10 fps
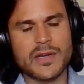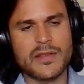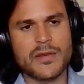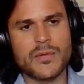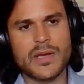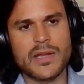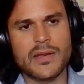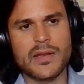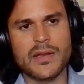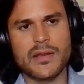to work at the
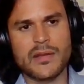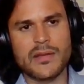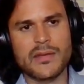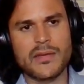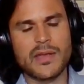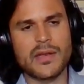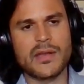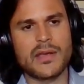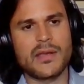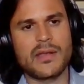UN,
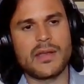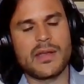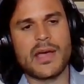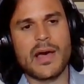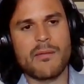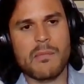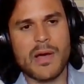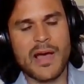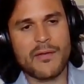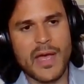and
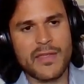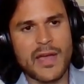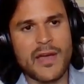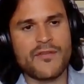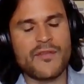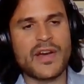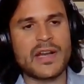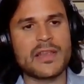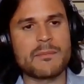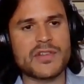I
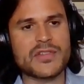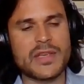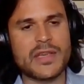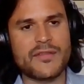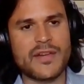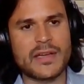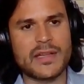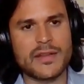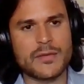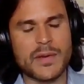finally personally I
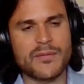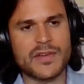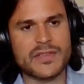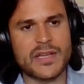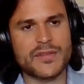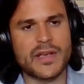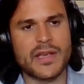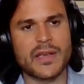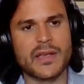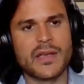find it as being very
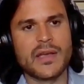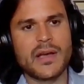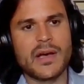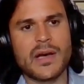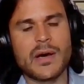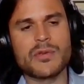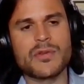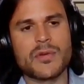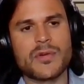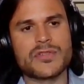satisfying. I
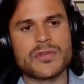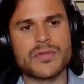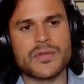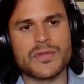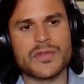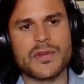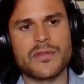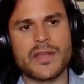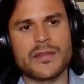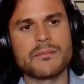would encourage you to
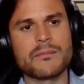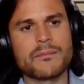continue on that.